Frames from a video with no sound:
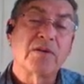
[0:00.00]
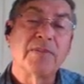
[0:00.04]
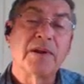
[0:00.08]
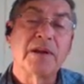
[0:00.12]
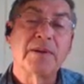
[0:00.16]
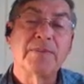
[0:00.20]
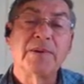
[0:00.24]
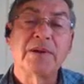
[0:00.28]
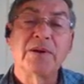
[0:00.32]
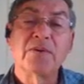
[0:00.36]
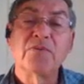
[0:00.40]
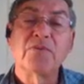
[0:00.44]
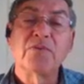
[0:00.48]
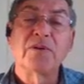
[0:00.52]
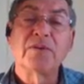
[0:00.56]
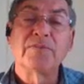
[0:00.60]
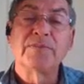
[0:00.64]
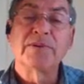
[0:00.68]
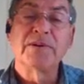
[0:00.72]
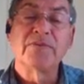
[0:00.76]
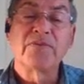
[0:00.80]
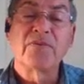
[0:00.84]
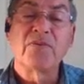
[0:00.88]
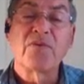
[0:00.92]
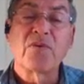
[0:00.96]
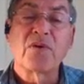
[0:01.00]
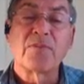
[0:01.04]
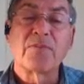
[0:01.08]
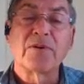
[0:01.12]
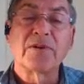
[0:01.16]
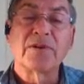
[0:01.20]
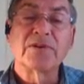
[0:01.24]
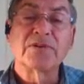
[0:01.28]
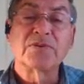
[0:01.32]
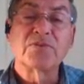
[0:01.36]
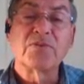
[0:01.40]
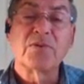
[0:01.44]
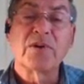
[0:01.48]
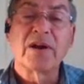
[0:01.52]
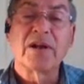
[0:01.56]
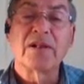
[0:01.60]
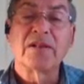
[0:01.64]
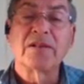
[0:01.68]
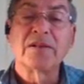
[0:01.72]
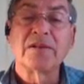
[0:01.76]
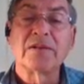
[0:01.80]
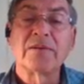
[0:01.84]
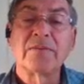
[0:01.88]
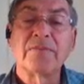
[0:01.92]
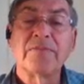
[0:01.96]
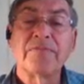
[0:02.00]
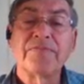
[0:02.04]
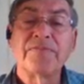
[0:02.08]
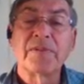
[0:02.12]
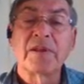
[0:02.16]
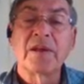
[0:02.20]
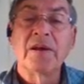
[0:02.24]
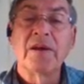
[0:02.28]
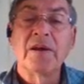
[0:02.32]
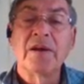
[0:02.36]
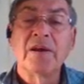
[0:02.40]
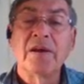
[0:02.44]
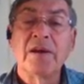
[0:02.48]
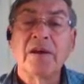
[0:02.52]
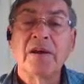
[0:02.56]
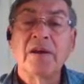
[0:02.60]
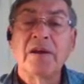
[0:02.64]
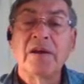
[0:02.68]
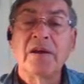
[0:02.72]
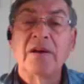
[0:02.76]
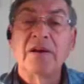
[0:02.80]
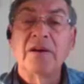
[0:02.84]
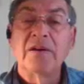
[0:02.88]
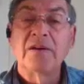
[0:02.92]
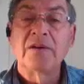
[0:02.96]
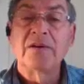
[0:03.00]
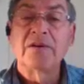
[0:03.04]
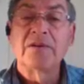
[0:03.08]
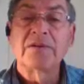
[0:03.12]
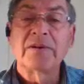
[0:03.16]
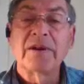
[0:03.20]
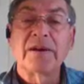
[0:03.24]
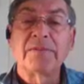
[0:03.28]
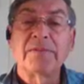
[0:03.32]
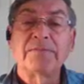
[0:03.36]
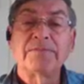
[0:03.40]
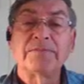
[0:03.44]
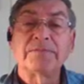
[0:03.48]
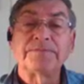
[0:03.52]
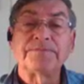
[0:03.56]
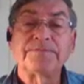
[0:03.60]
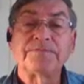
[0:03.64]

or maybe it will be formal as well. Okay.